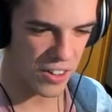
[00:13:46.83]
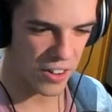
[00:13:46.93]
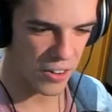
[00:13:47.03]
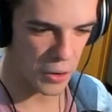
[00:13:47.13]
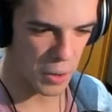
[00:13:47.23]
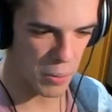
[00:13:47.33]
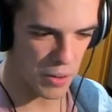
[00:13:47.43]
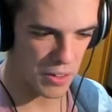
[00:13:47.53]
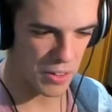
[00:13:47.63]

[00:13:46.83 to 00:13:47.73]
Oh, come on.